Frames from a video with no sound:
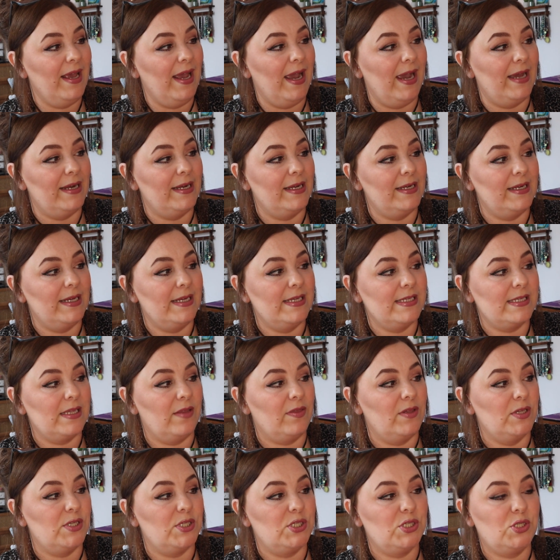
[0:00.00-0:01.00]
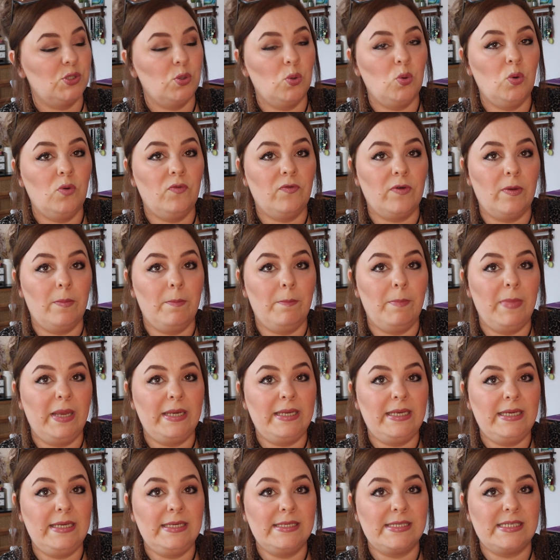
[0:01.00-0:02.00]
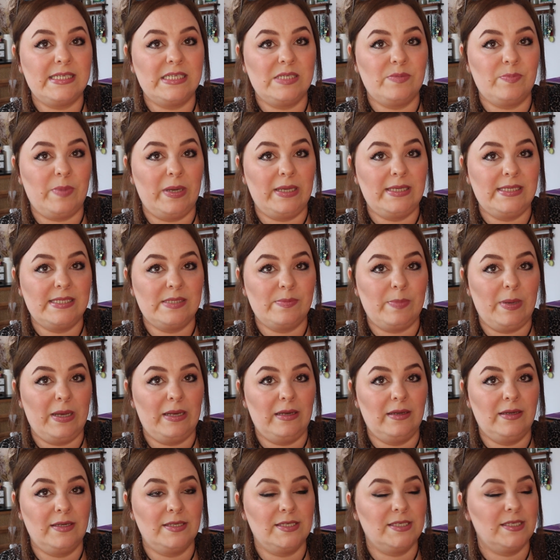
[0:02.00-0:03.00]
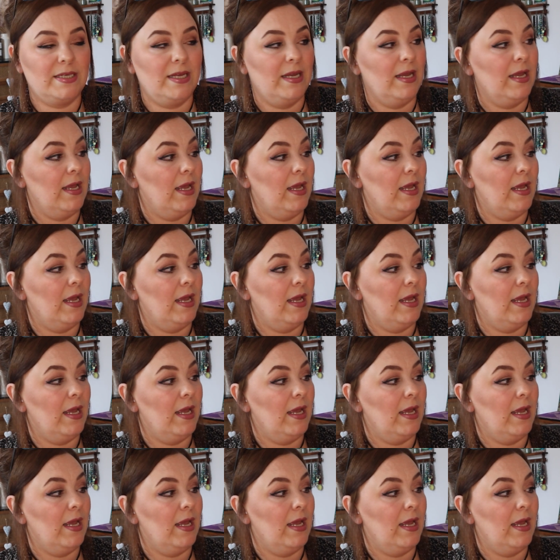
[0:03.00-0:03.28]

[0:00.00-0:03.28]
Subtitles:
and it is the Soap Mini Spice Palette.